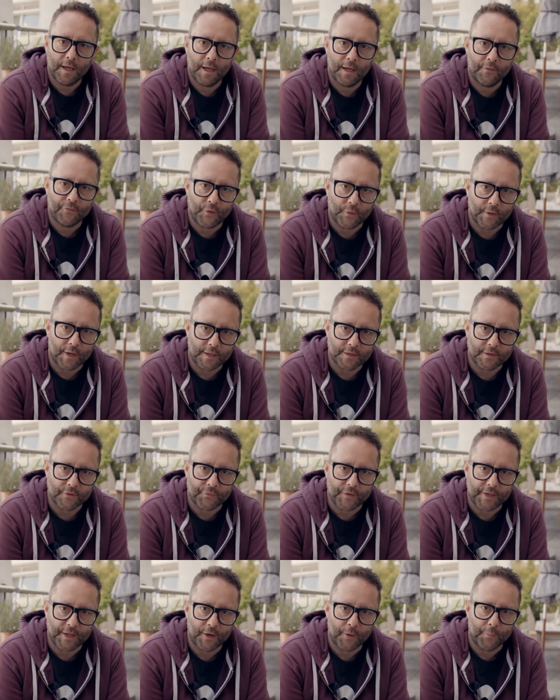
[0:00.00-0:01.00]
If you like
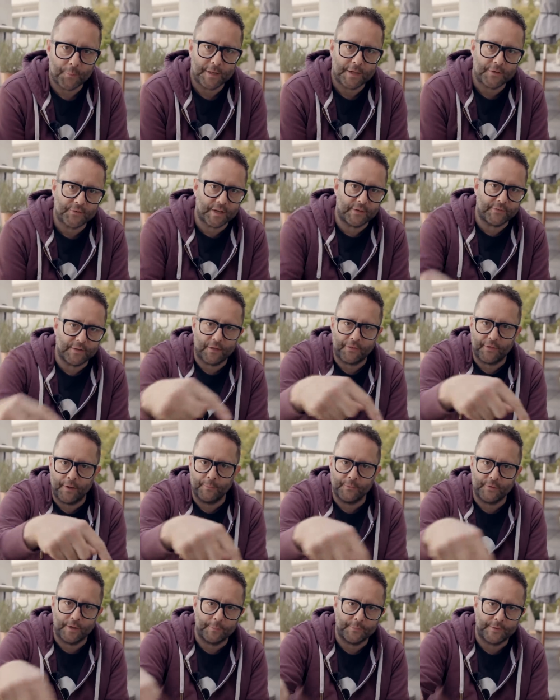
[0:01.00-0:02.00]
this video, please give it a
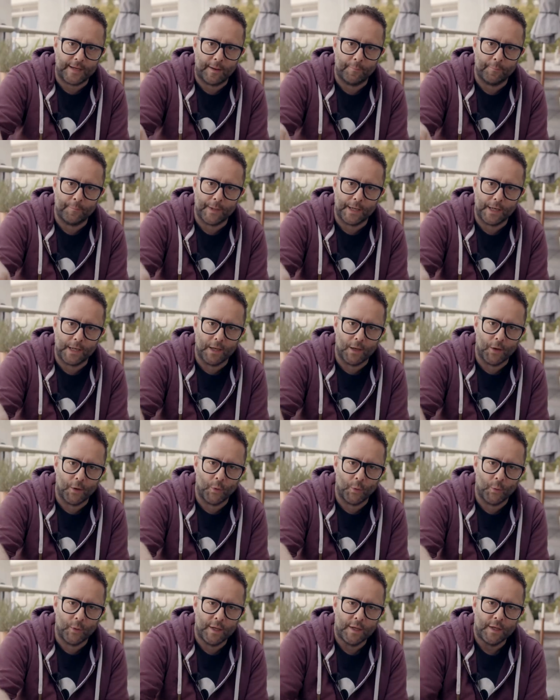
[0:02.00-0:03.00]
thumbs up down
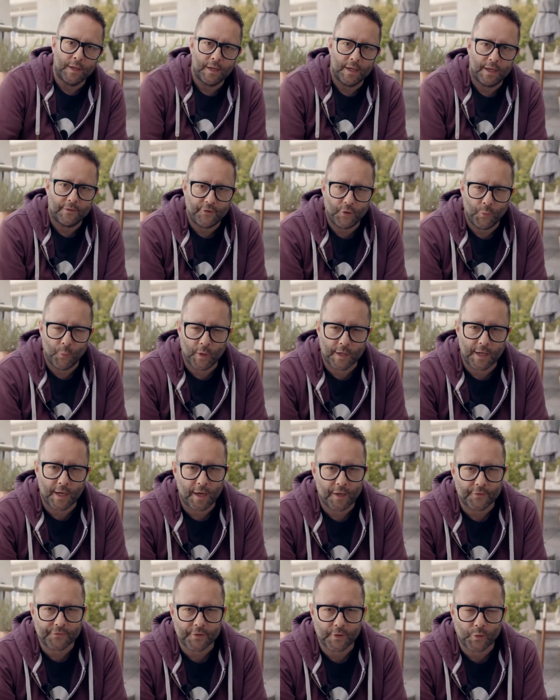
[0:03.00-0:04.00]
below. If you want to
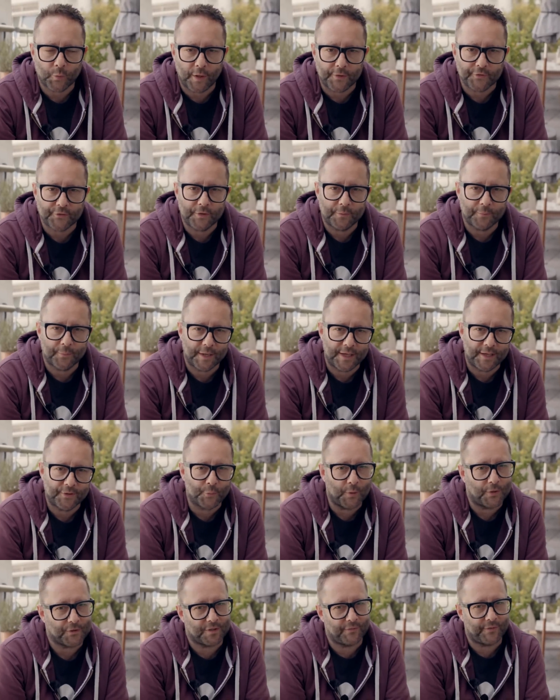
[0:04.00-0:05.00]
ask a question,
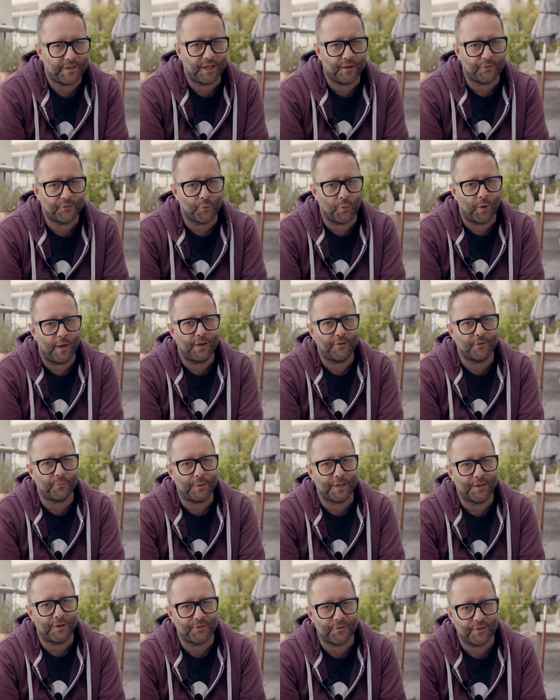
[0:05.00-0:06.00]
please watch the video twice,
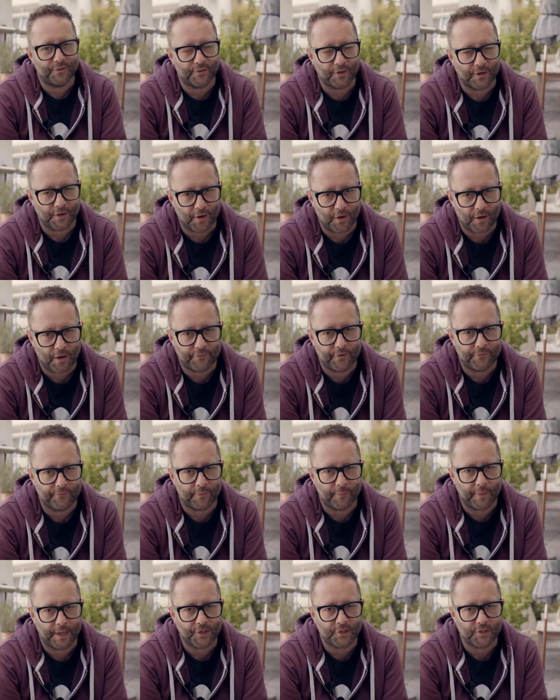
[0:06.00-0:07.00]
because there's a lot of
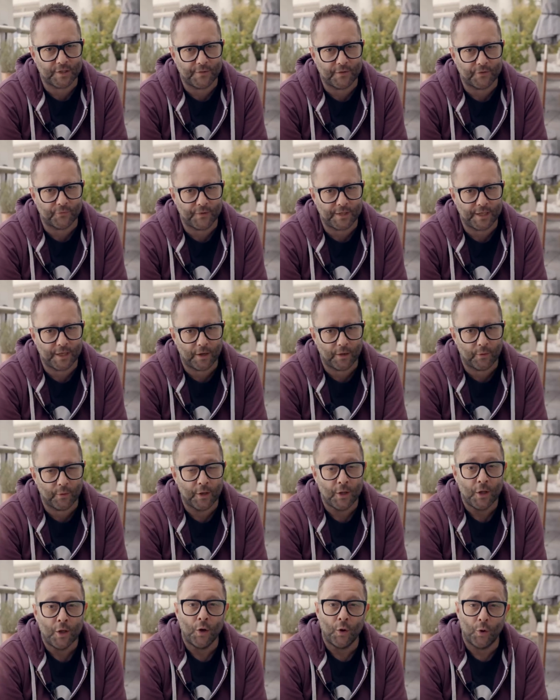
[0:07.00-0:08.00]
information in this
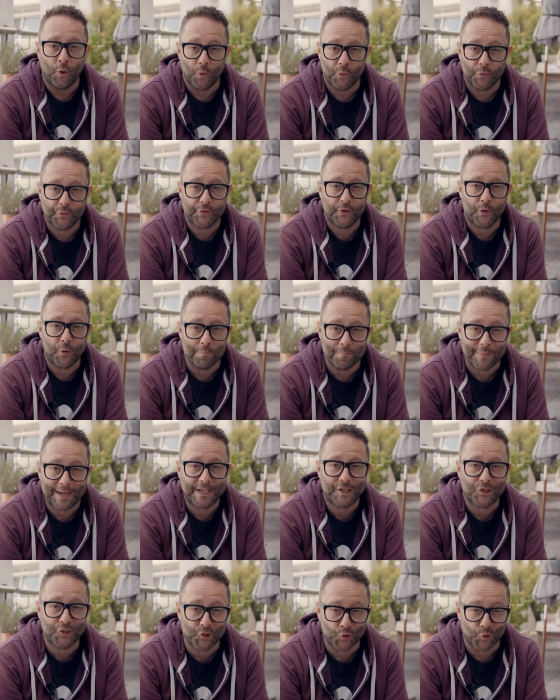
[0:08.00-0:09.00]
video. Also,
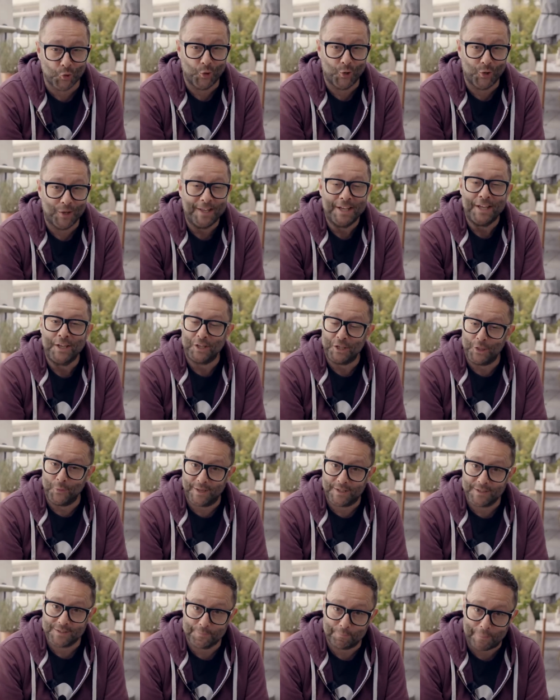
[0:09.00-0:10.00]
make sure
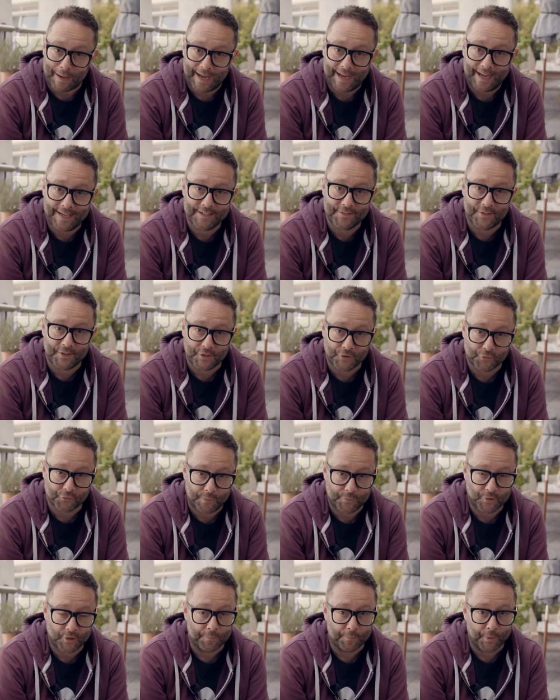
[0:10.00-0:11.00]
you expand the
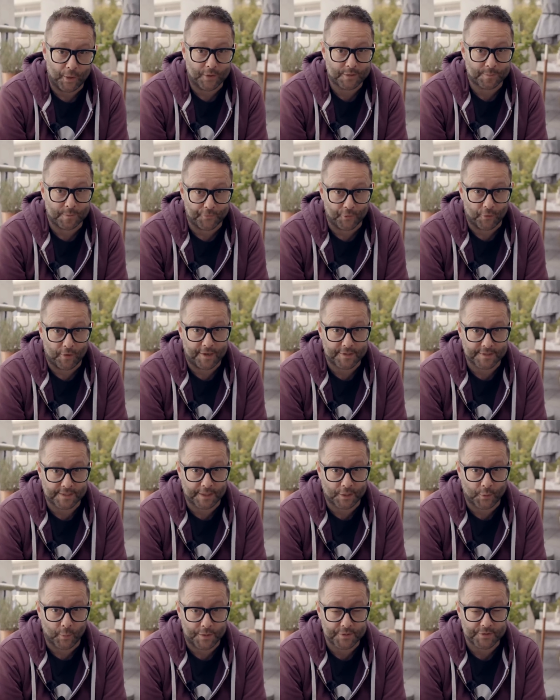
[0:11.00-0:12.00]
description box before
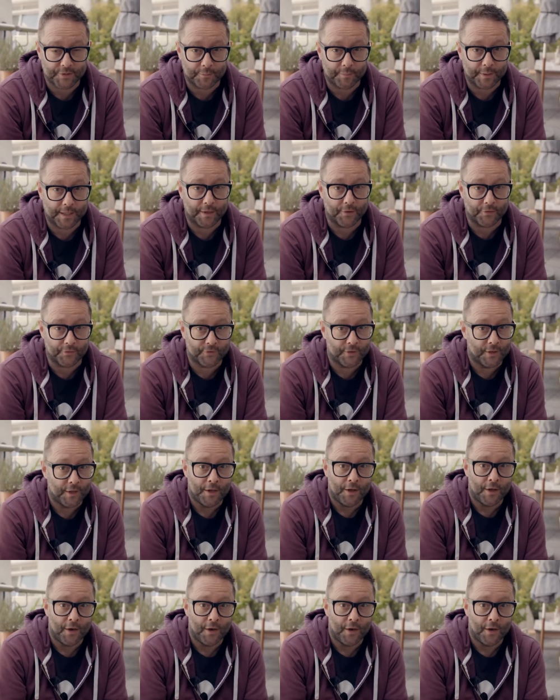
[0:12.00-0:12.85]
asking a question, because